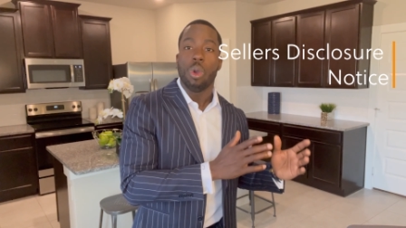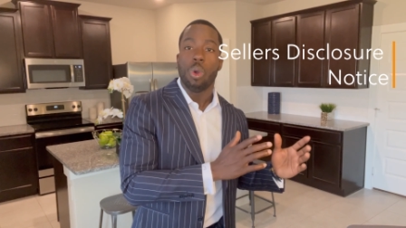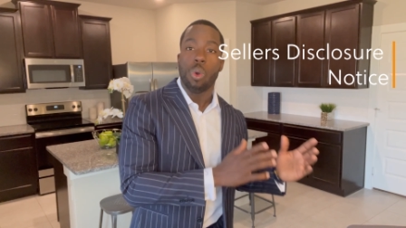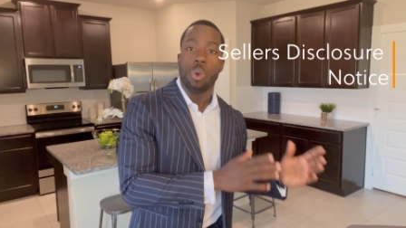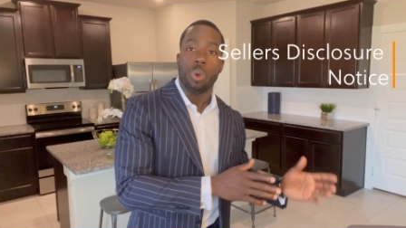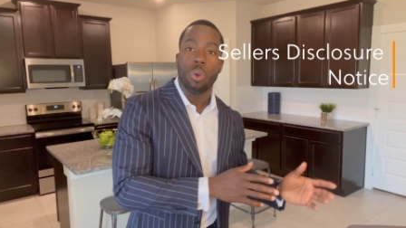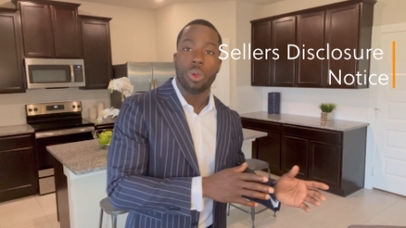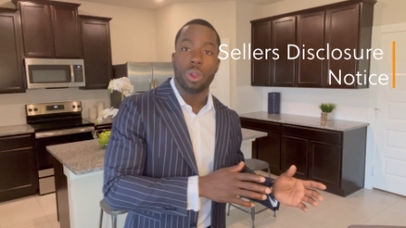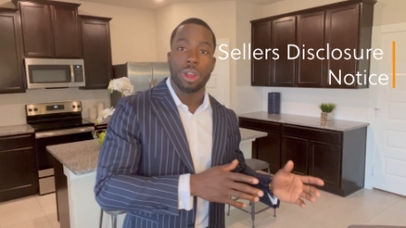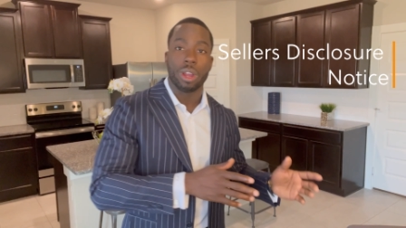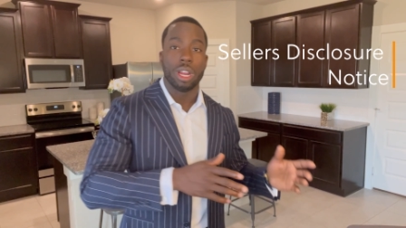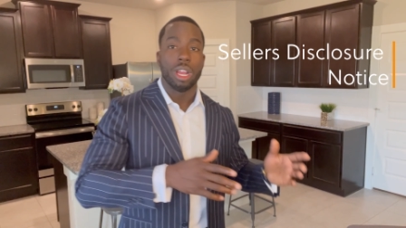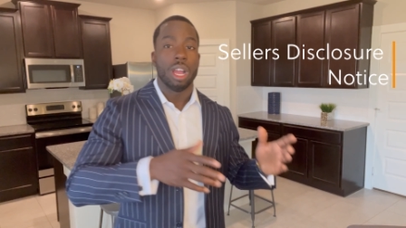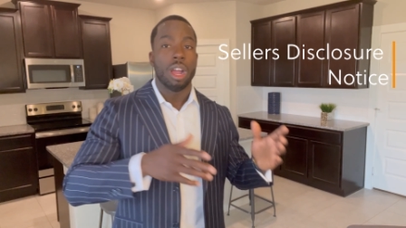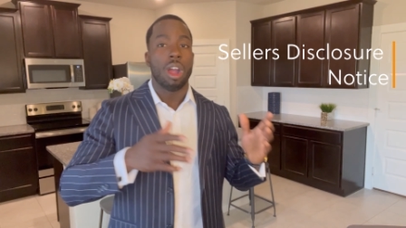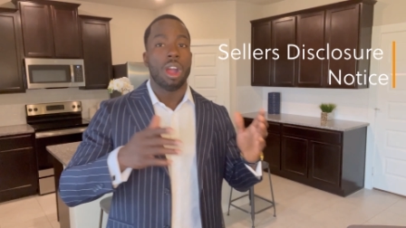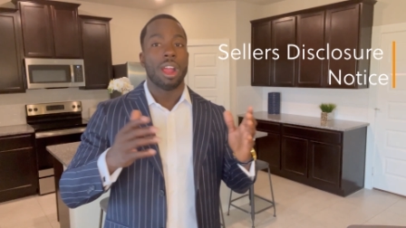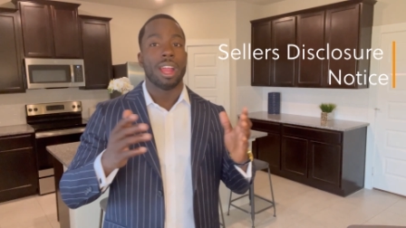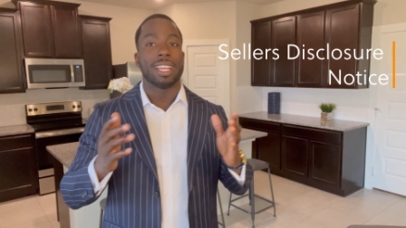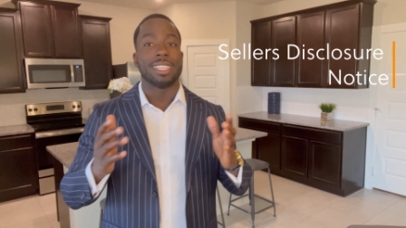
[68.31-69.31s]

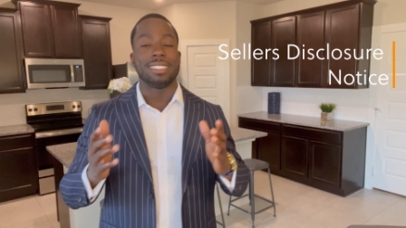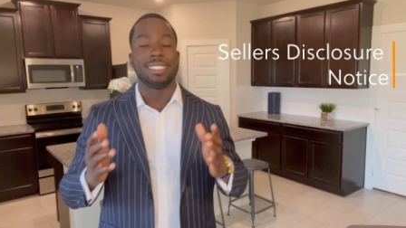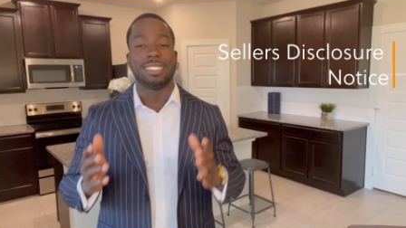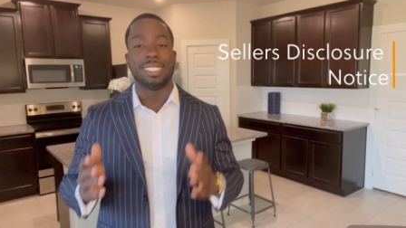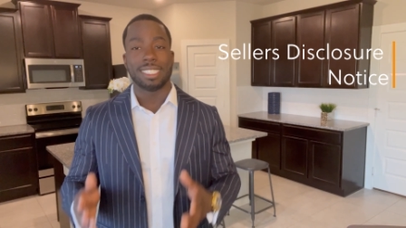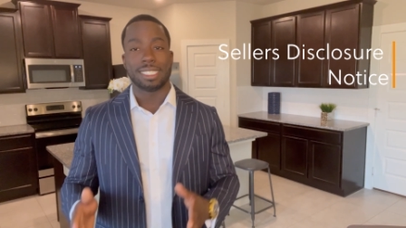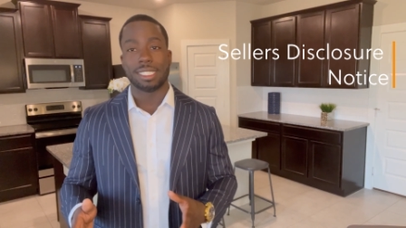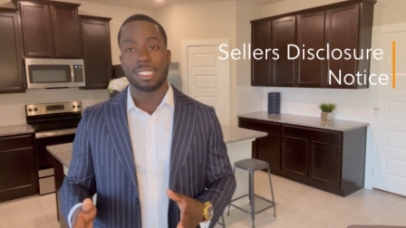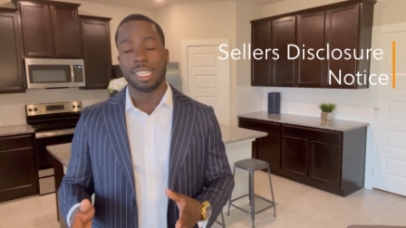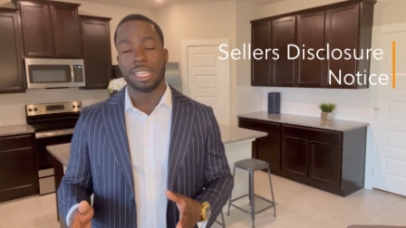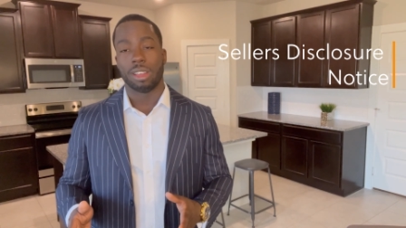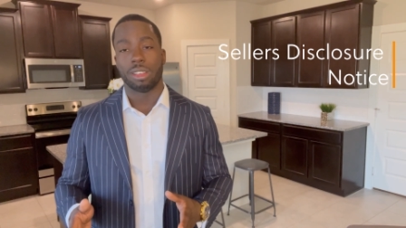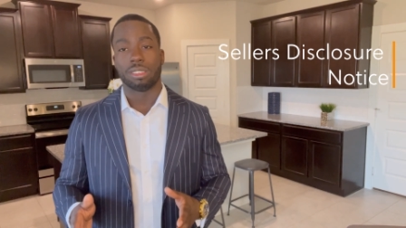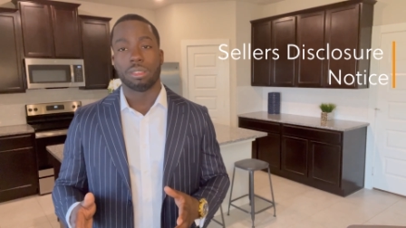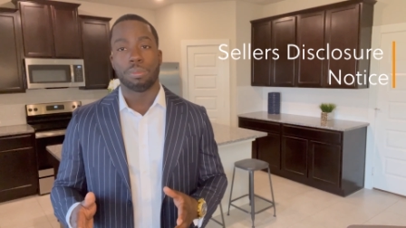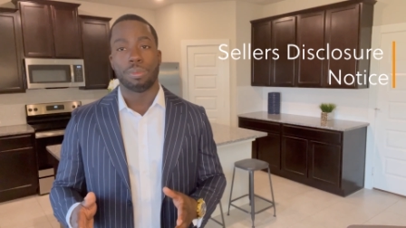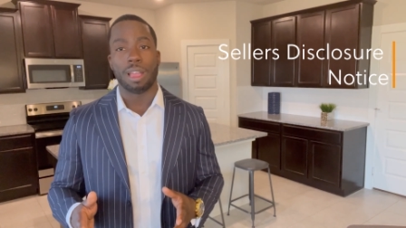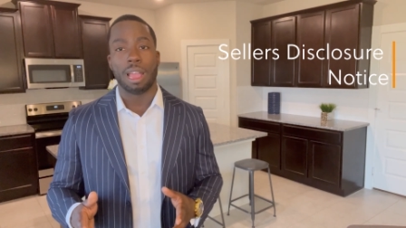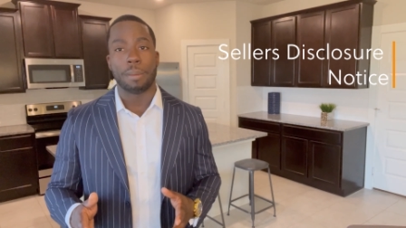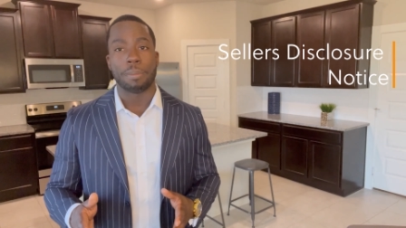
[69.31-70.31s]
or are existing on
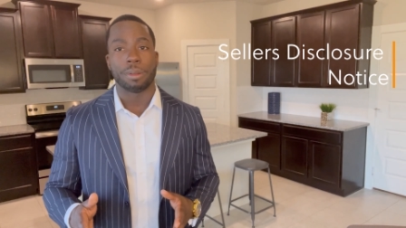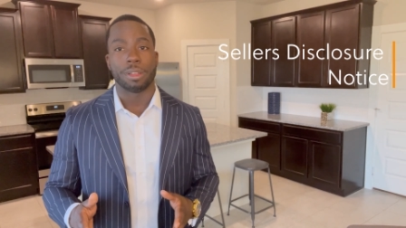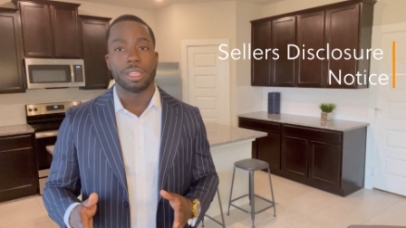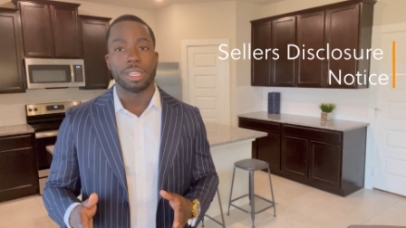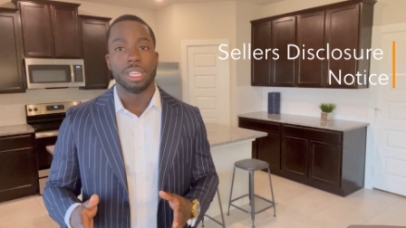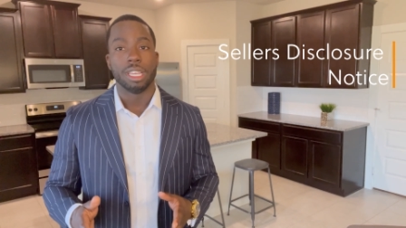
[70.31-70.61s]
the property.